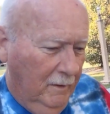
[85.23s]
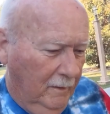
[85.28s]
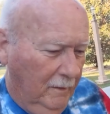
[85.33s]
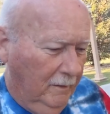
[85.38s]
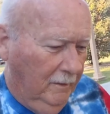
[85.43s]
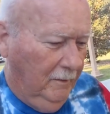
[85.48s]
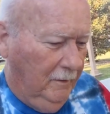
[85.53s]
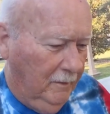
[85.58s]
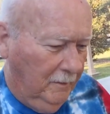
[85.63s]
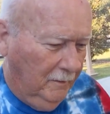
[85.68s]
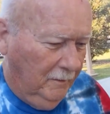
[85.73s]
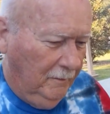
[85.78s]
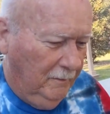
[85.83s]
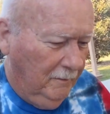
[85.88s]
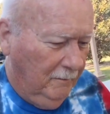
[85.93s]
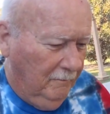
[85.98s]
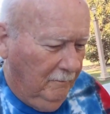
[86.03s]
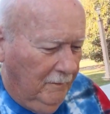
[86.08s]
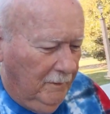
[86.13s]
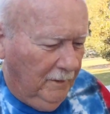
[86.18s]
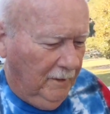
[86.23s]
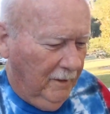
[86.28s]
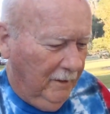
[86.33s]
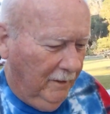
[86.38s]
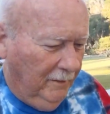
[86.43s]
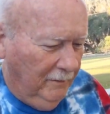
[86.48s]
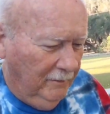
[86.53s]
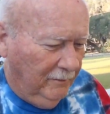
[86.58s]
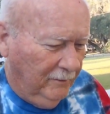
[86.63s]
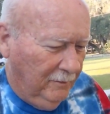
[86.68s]
And uh, today
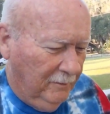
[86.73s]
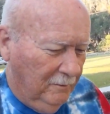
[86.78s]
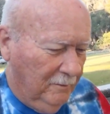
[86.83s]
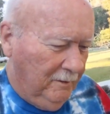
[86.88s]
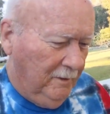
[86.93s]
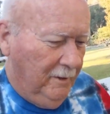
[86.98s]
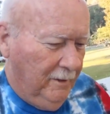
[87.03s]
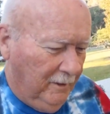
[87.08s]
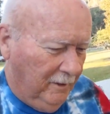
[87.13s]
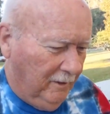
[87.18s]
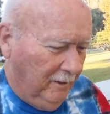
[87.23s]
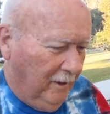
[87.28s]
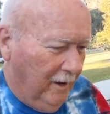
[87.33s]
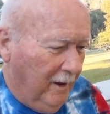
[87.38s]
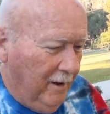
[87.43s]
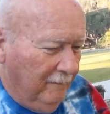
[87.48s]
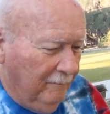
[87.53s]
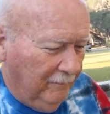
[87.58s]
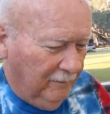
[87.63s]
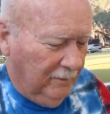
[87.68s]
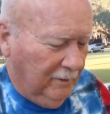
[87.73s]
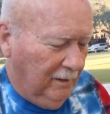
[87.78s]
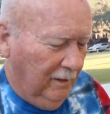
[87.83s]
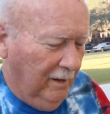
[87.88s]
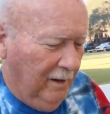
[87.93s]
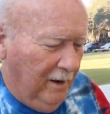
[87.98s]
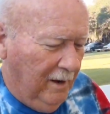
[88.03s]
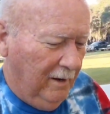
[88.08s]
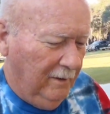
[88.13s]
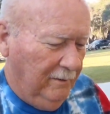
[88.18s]
she's going to take a Canva
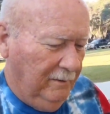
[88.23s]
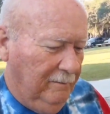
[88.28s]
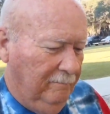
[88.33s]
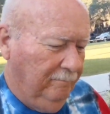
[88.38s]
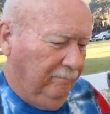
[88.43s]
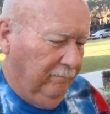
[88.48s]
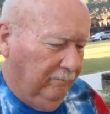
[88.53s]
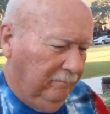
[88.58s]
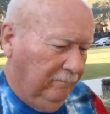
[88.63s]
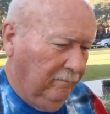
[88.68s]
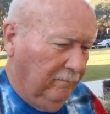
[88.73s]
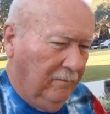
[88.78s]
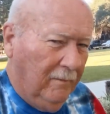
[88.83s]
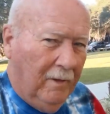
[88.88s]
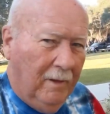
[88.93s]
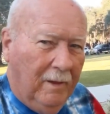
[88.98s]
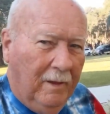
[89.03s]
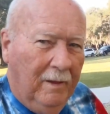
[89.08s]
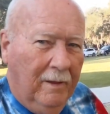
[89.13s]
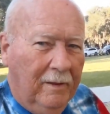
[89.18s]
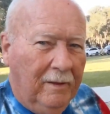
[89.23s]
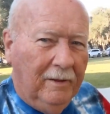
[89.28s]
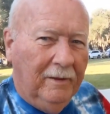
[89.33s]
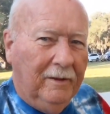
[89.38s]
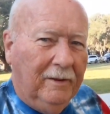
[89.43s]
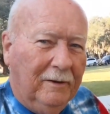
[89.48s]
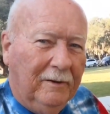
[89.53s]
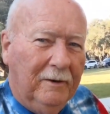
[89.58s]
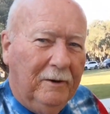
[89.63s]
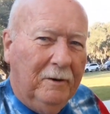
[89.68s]
class
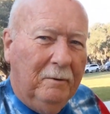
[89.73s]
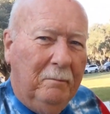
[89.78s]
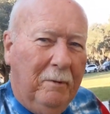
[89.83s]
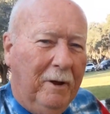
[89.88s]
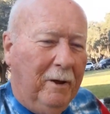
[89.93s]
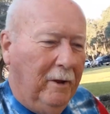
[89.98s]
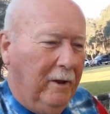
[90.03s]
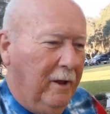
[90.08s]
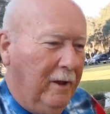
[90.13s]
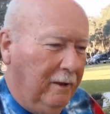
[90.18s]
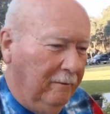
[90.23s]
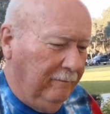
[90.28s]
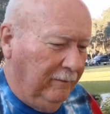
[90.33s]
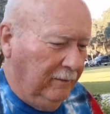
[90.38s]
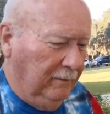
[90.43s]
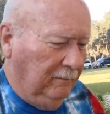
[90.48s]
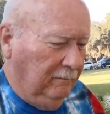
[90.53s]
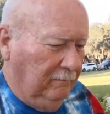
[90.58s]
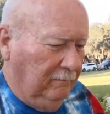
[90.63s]
and learn about Canva.